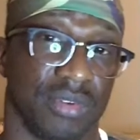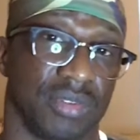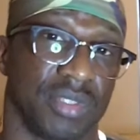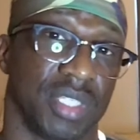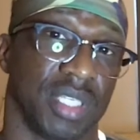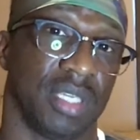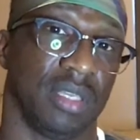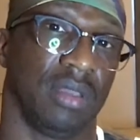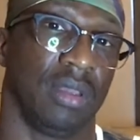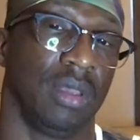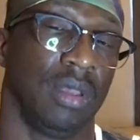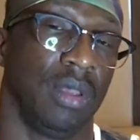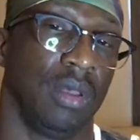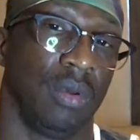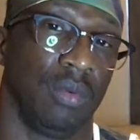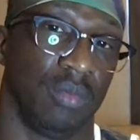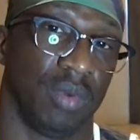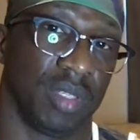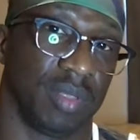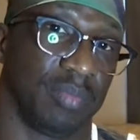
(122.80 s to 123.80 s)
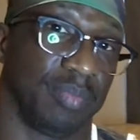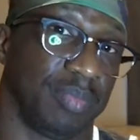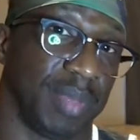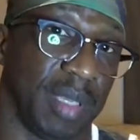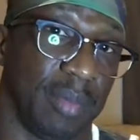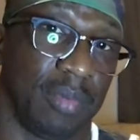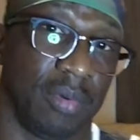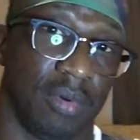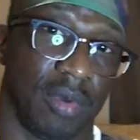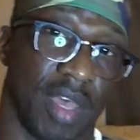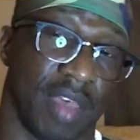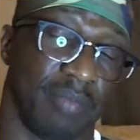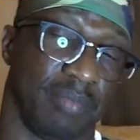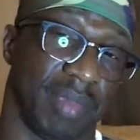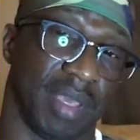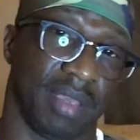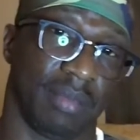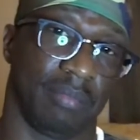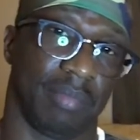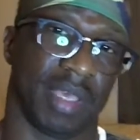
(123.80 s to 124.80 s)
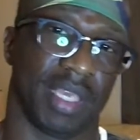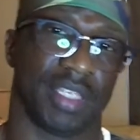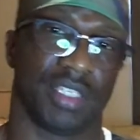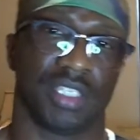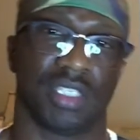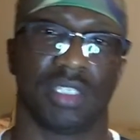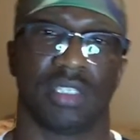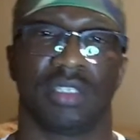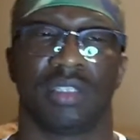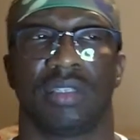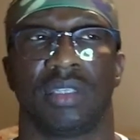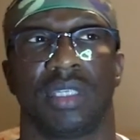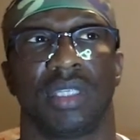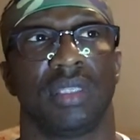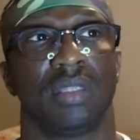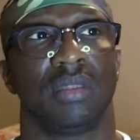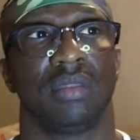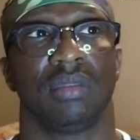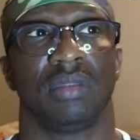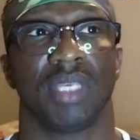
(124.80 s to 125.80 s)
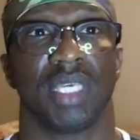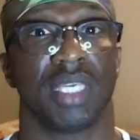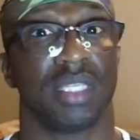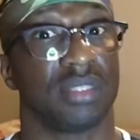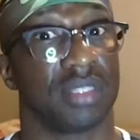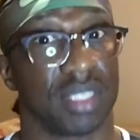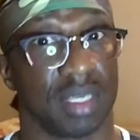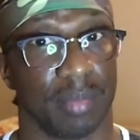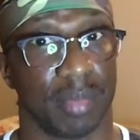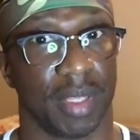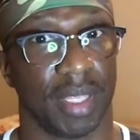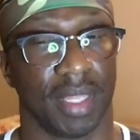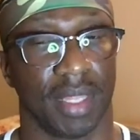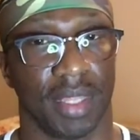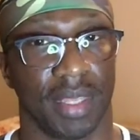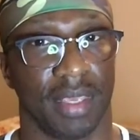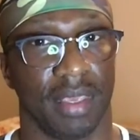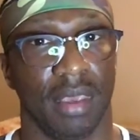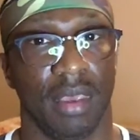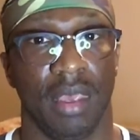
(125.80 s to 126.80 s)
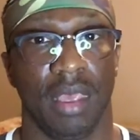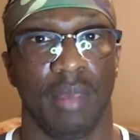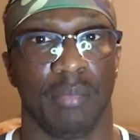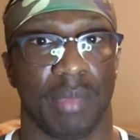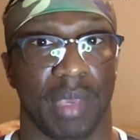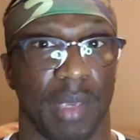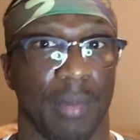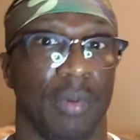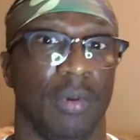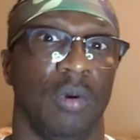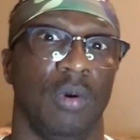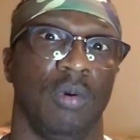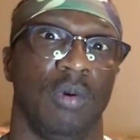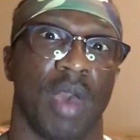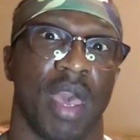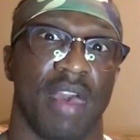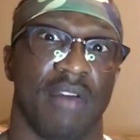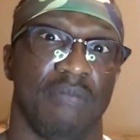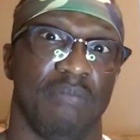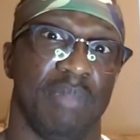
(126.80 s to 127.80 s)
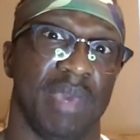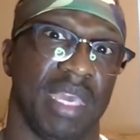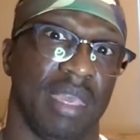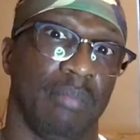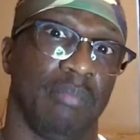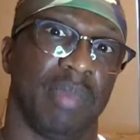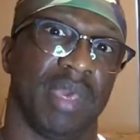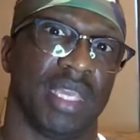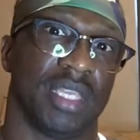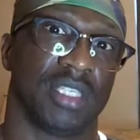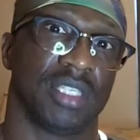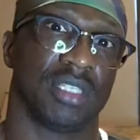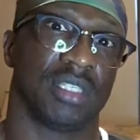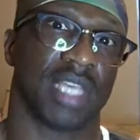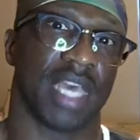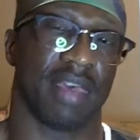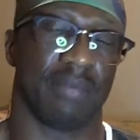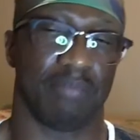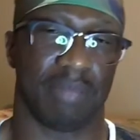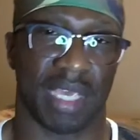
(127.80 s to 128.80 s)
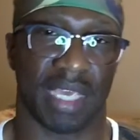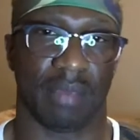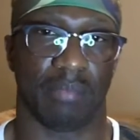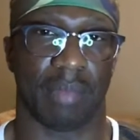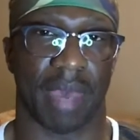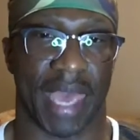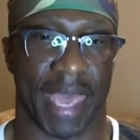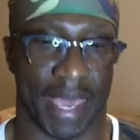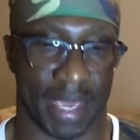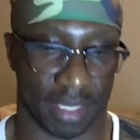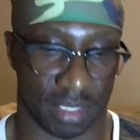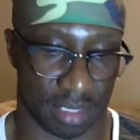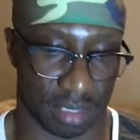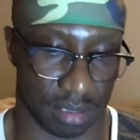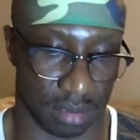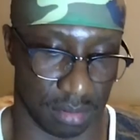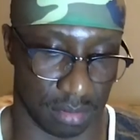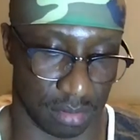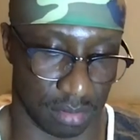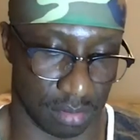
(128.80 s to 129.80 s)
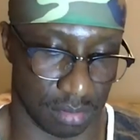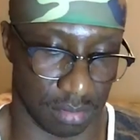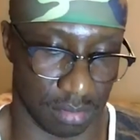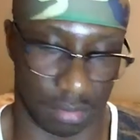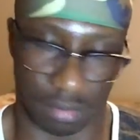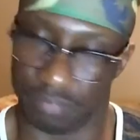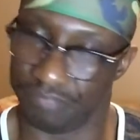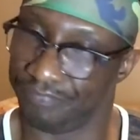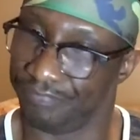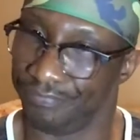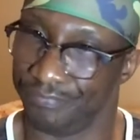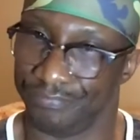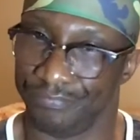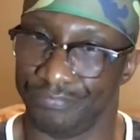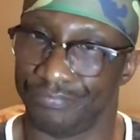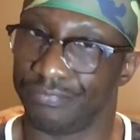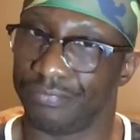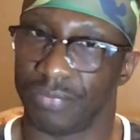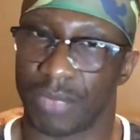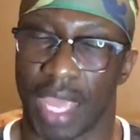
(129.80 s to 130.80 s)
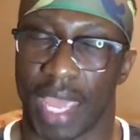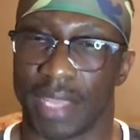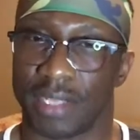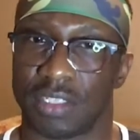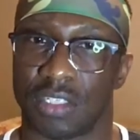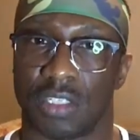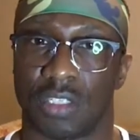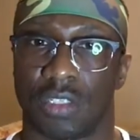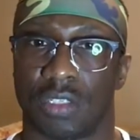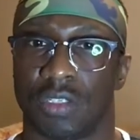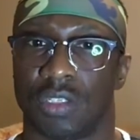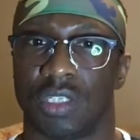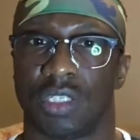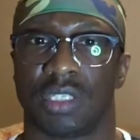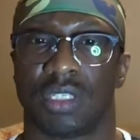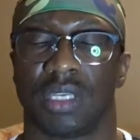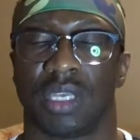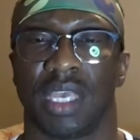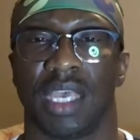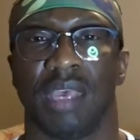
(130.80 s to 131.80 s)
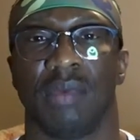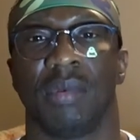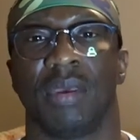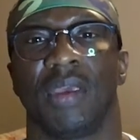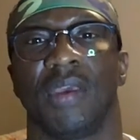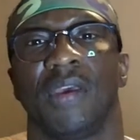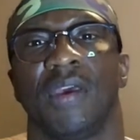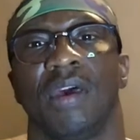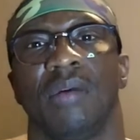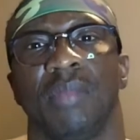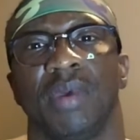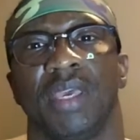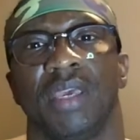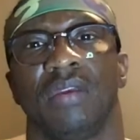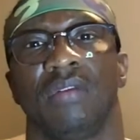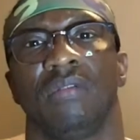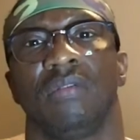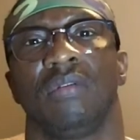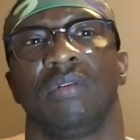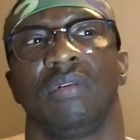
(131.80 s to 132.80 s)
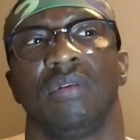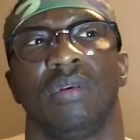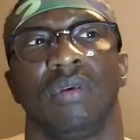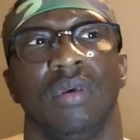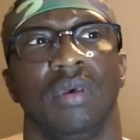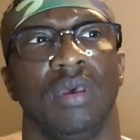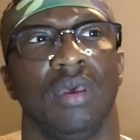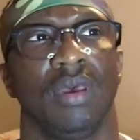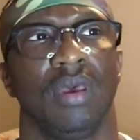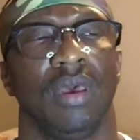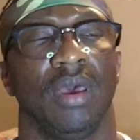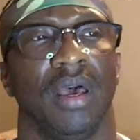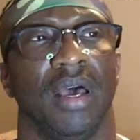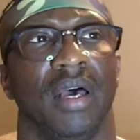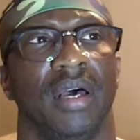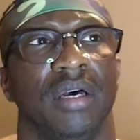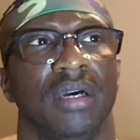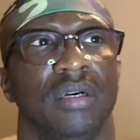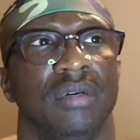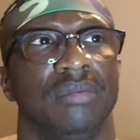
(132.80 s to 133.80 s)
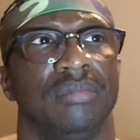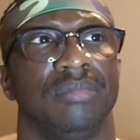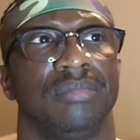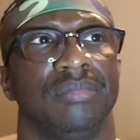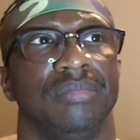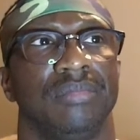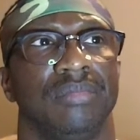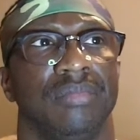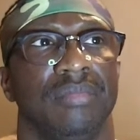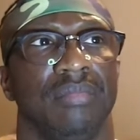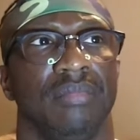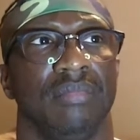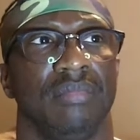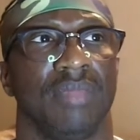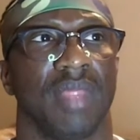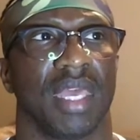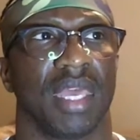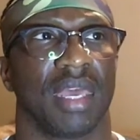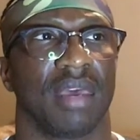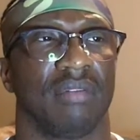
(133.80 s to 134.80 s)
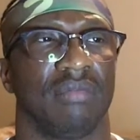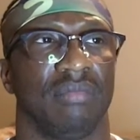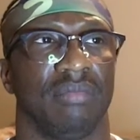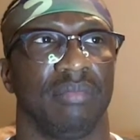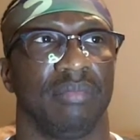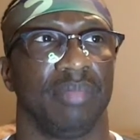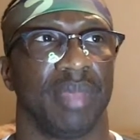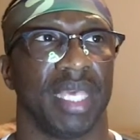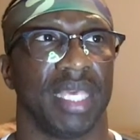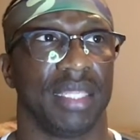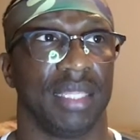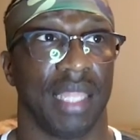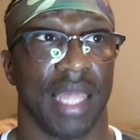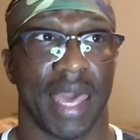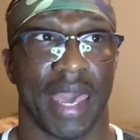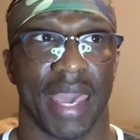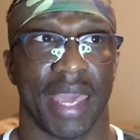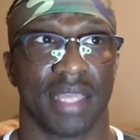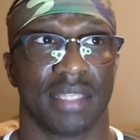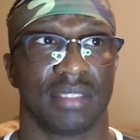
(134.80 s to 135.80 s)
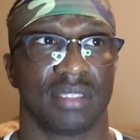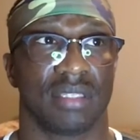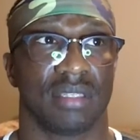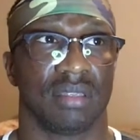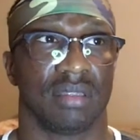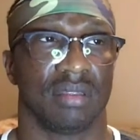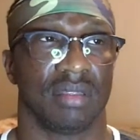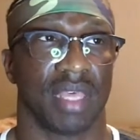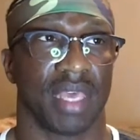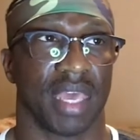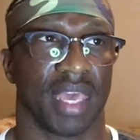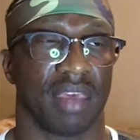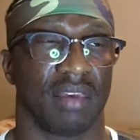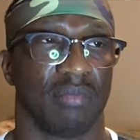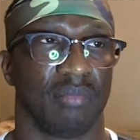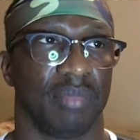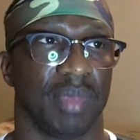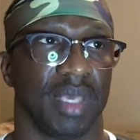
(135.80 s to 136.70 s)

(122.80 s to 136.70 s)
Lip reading: see with people who have big benches is typically people who have big benches have big backs. That's just a gimme. I mean, um, they have big lats, they have